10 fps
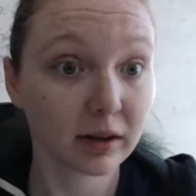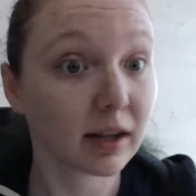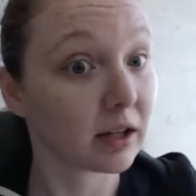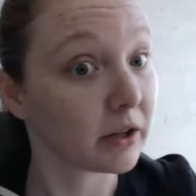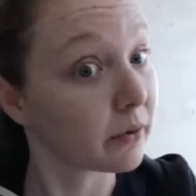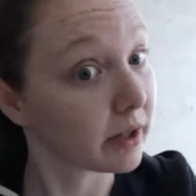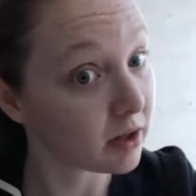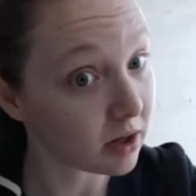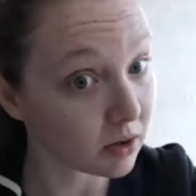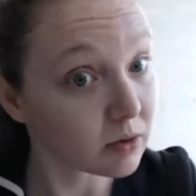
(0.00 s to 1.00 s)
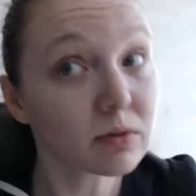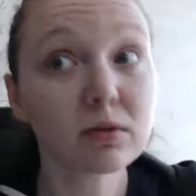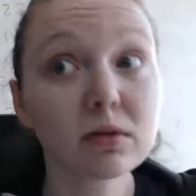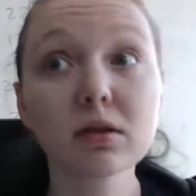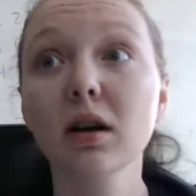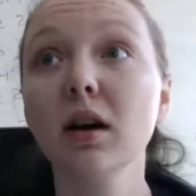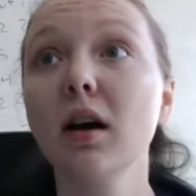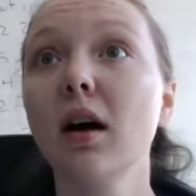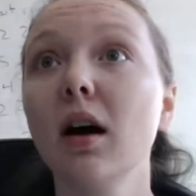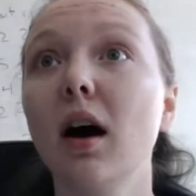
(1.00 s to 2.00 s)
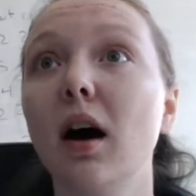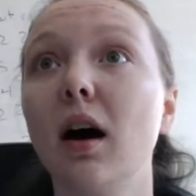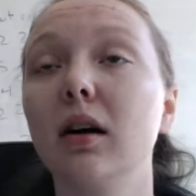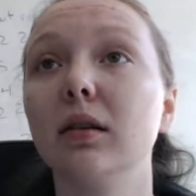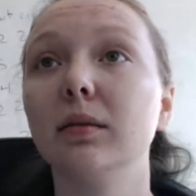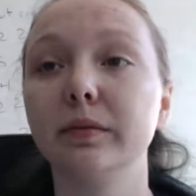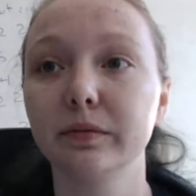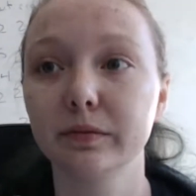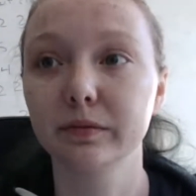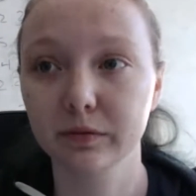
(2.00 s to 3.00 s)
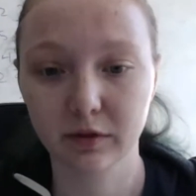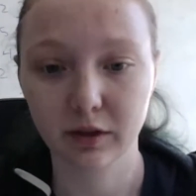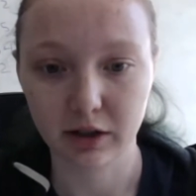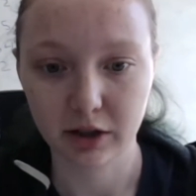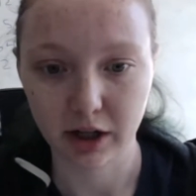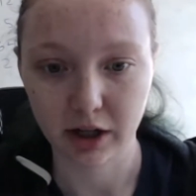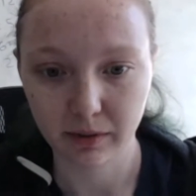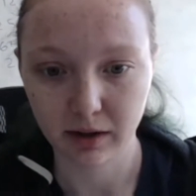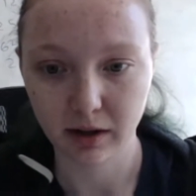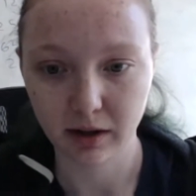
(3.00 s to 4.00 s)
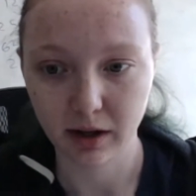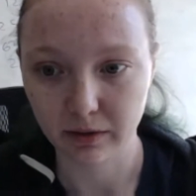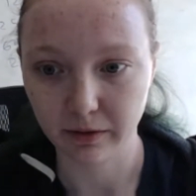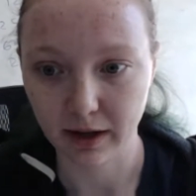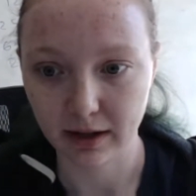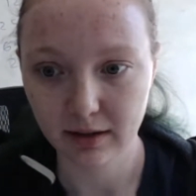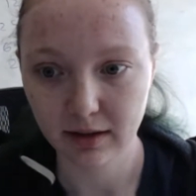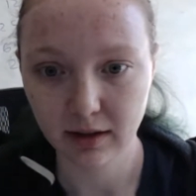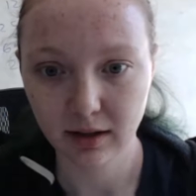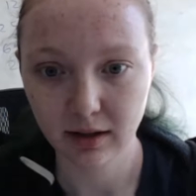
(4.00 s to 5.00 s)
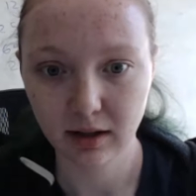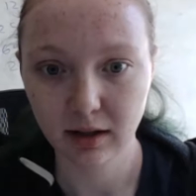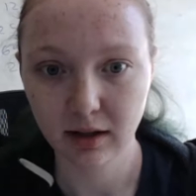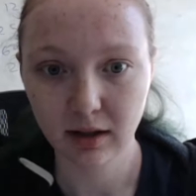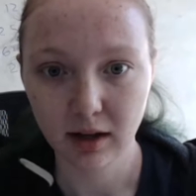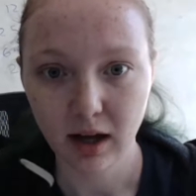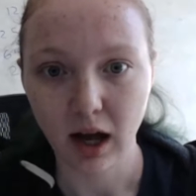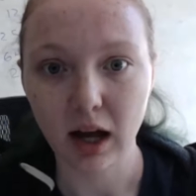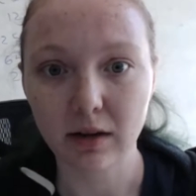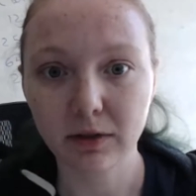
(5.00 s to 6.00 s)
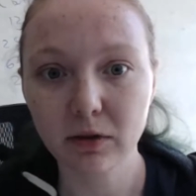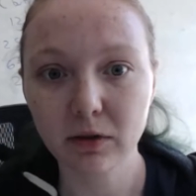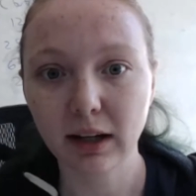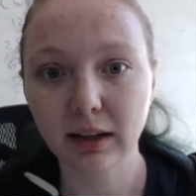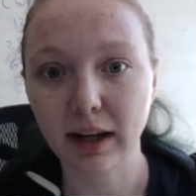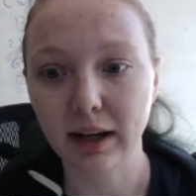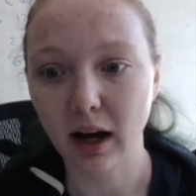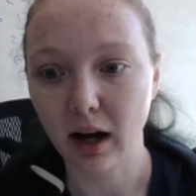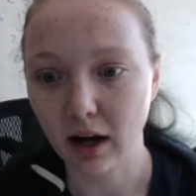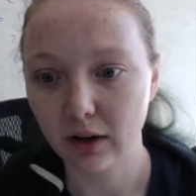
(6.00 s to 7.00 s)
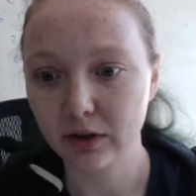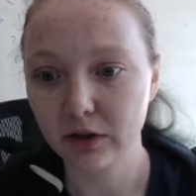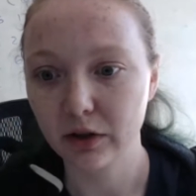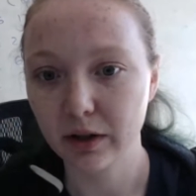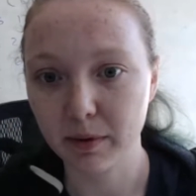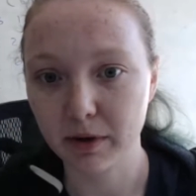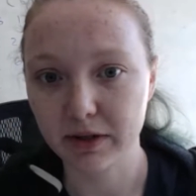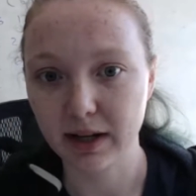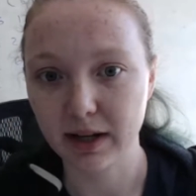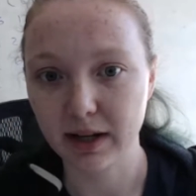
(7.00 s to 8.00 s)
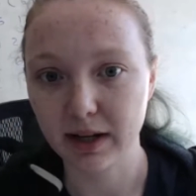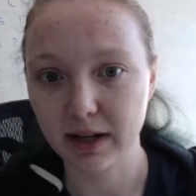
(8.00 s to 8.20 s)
that you can use. I'm gonna share it with you guys real fast. If you get like 100% done